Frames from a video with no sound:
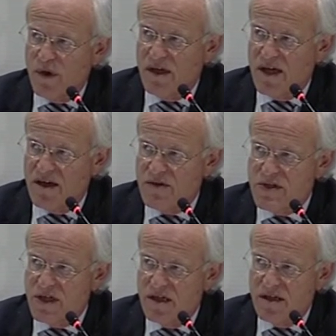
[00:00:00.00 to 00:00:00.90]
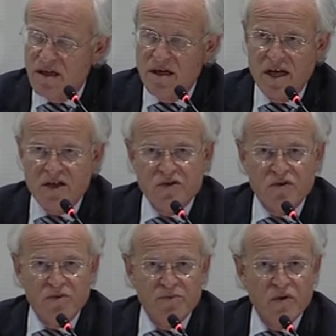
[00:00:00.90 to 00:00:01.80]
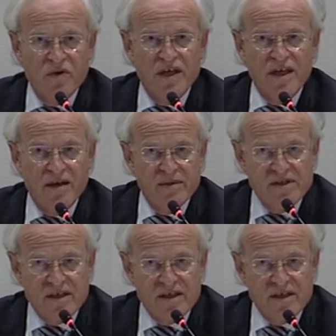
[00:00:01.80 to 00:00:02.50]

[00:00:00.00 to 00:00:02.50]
we now see the international community coming